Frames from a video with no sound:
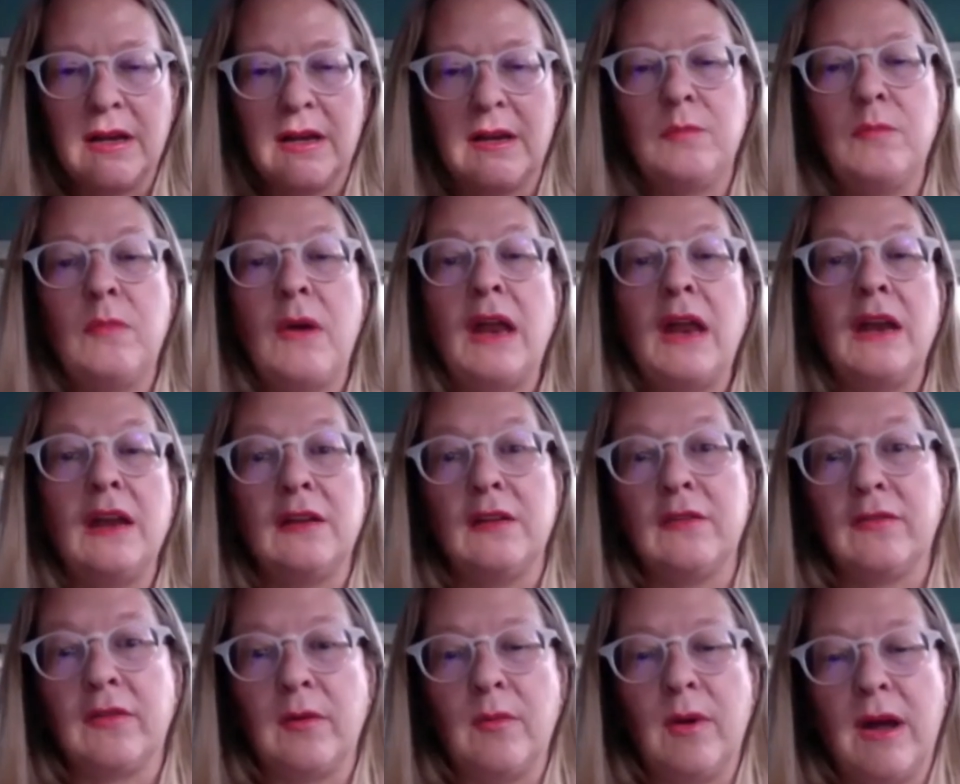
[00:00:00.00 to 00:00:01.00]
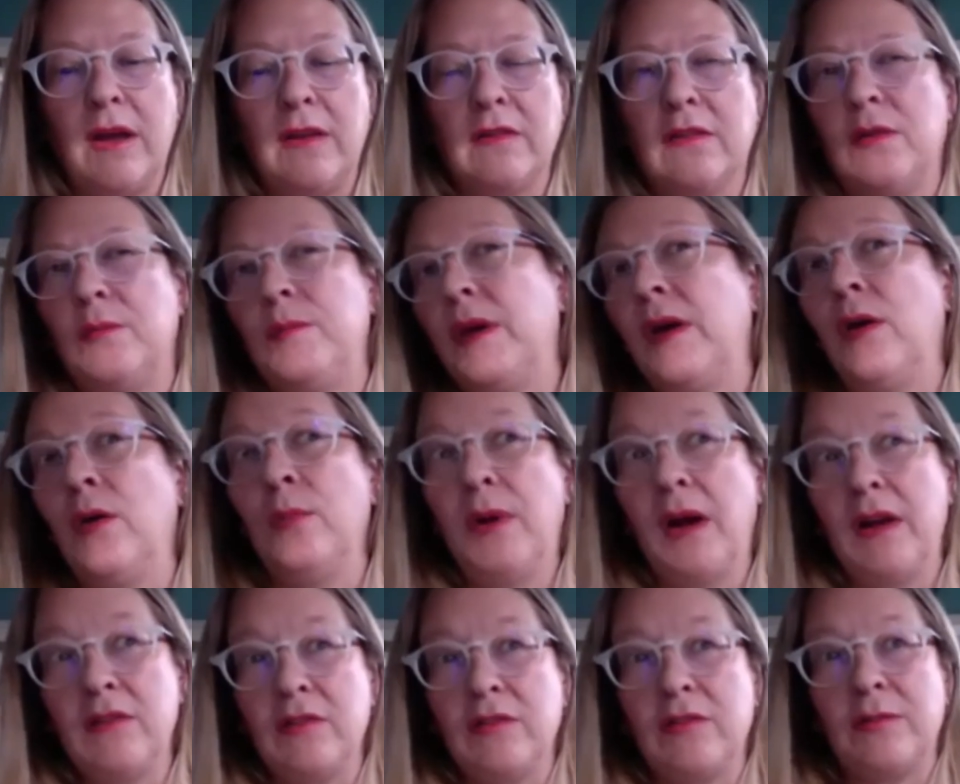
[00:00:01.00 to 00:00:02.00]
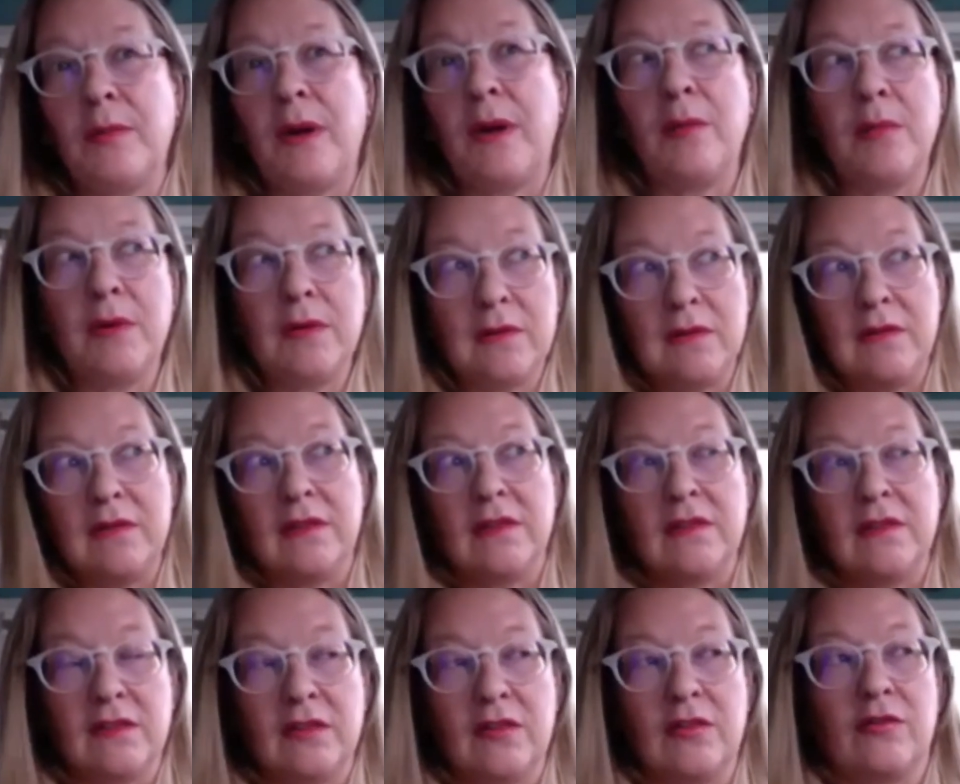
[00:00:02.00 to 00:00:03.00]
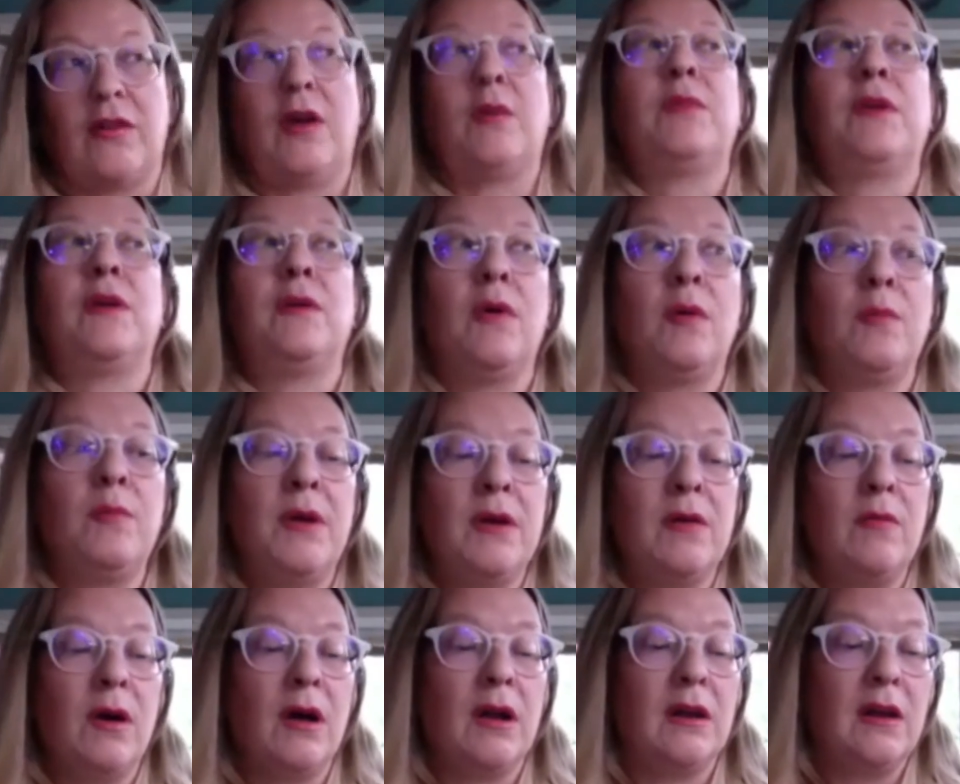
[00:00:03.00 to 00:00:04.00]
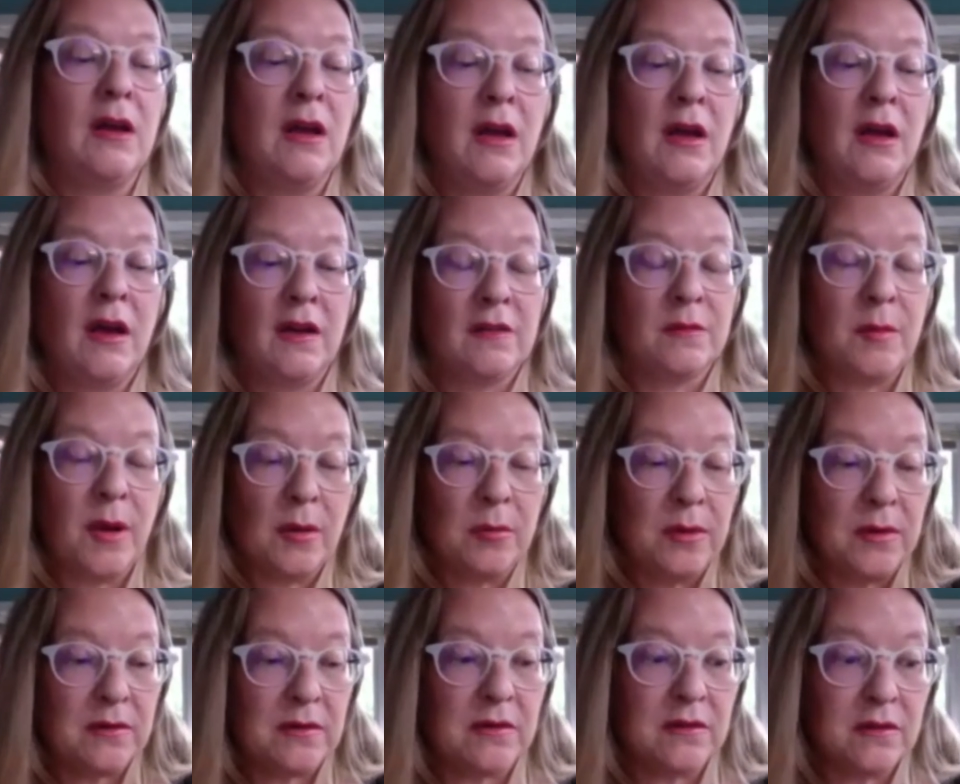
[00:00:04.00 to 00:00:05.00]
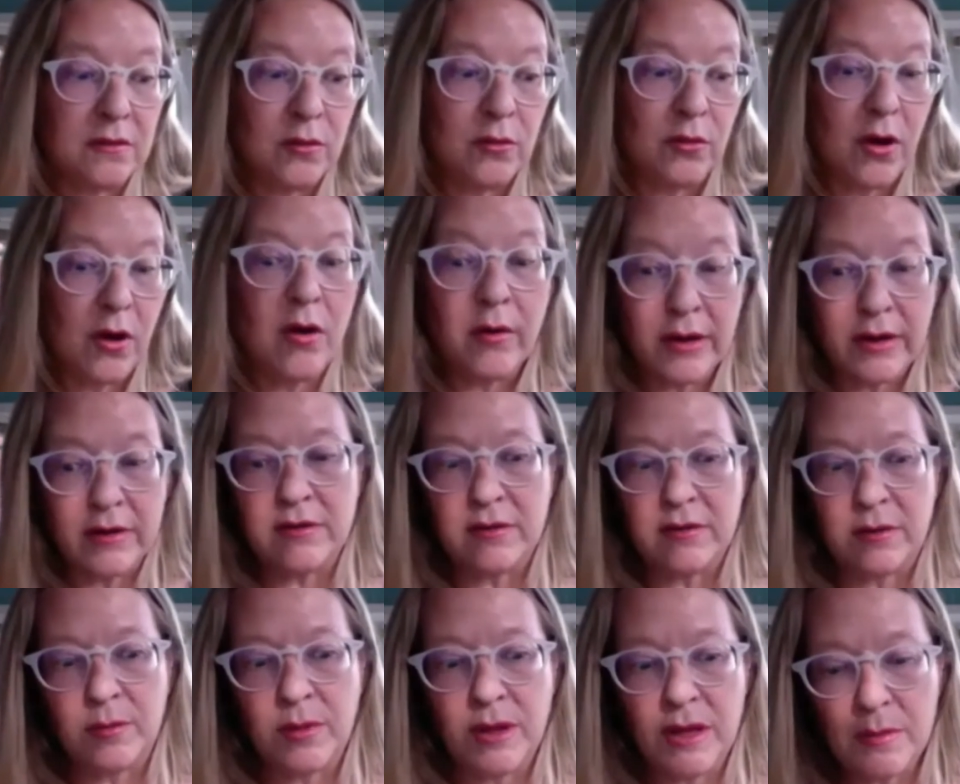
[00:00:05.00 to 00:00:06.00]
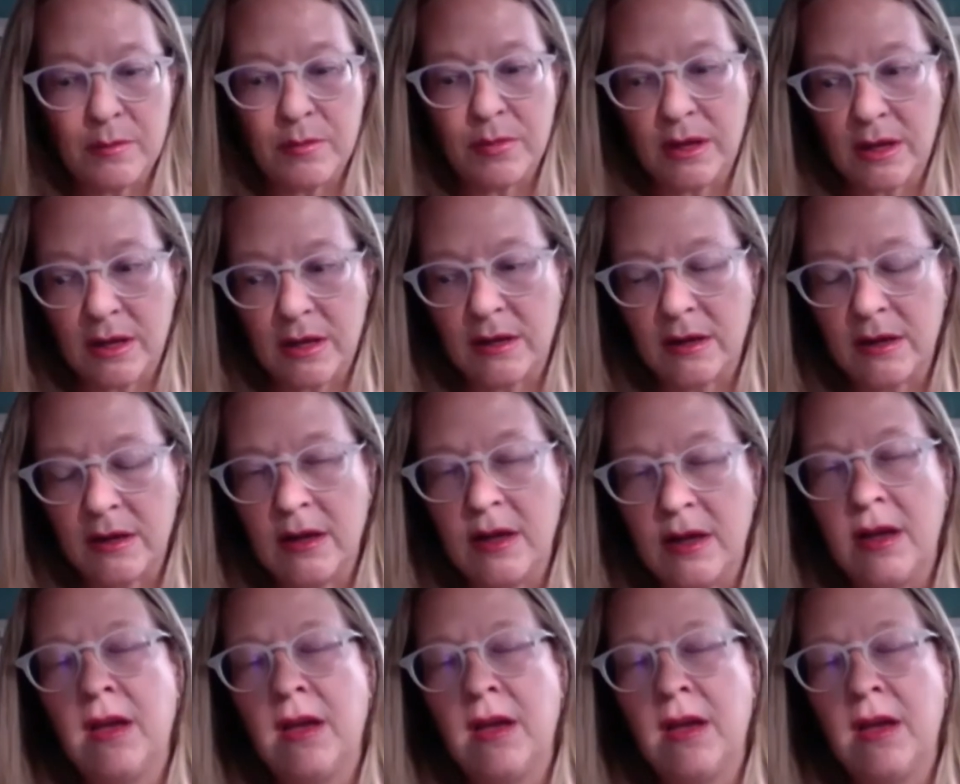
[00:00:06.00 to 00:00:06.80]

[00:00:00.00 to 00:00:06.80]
In many different ways. It could be a whole bunch of small businesses disrupting one big one, a small business growing to be big.